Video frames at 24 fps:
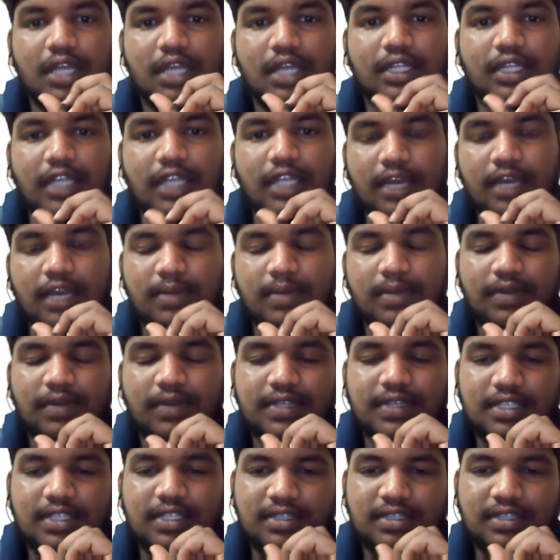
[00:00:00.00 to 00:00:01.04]
The time
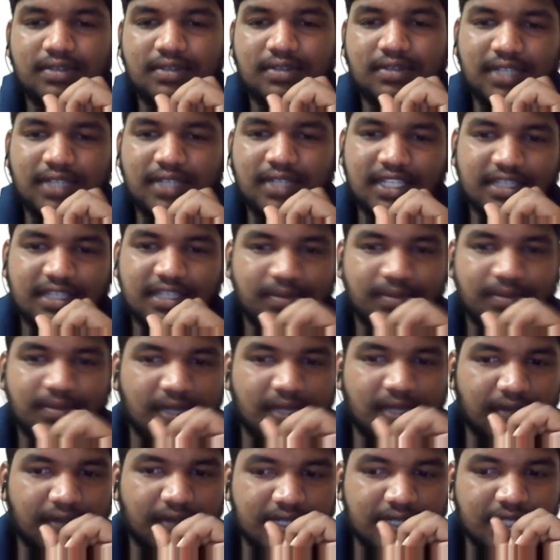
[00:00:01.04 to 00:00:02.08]
average is equal to ensemble
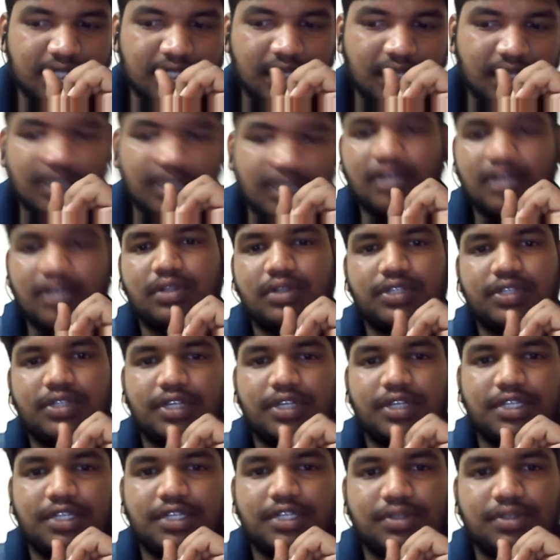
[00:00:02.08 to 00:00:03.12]
average. Here also
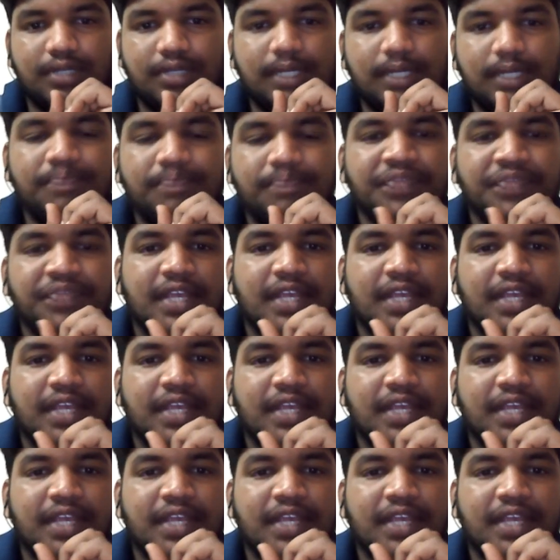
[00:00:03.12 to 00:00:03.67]
that is only.